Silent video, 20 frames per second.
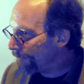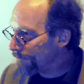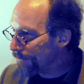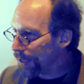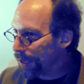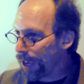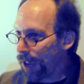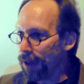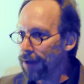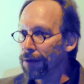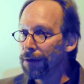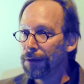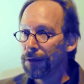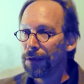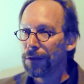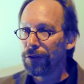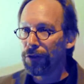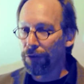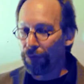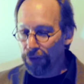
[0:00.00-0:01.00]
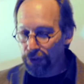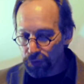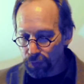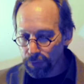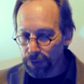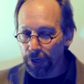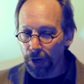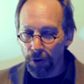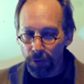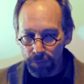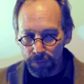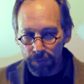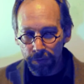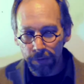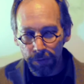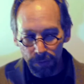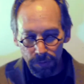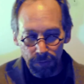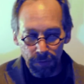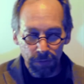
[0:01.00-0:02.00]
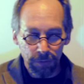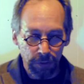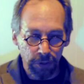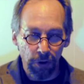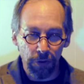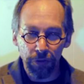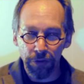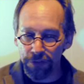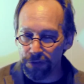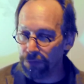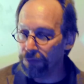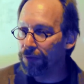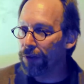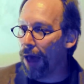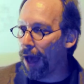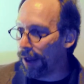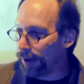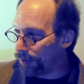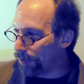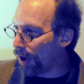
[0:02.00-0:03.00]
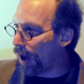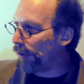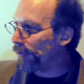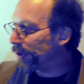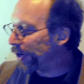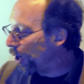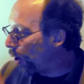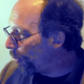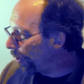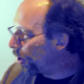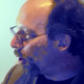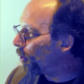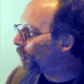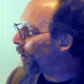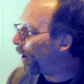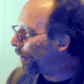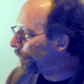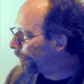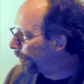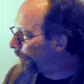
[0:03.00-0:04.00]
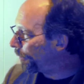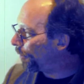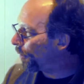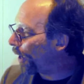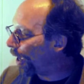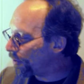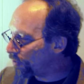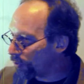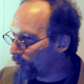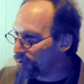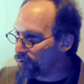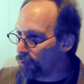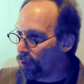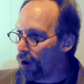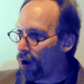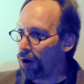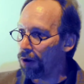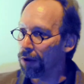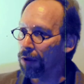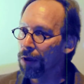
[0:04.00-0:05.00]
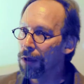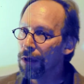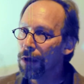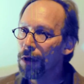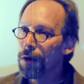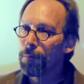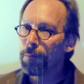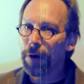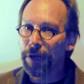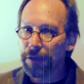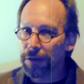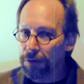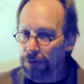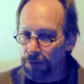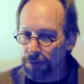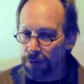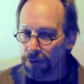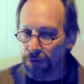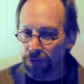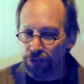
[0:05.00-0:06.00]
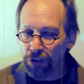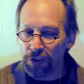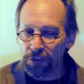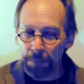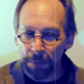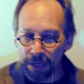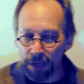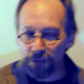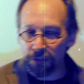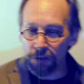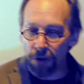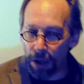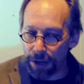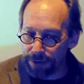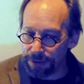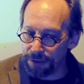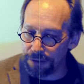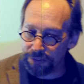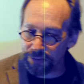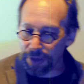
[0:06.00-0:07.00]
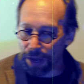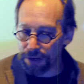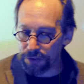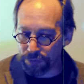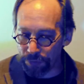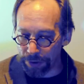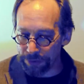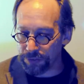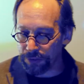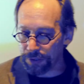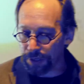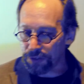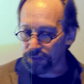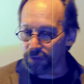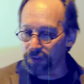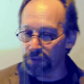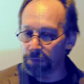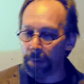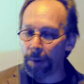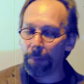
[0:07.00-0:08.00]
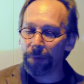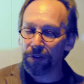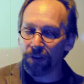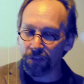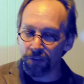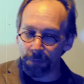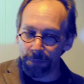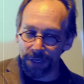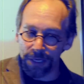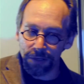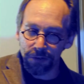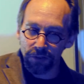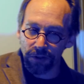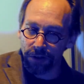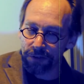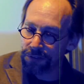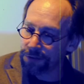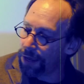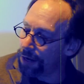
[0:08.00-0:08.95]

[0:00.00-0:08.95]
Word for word: Okay? If it's, you know, the earth isn't flat. How we know we go around it. Okay, so it's wrong. But just because an idea satisfies the test of experiment doesn't mean it's going to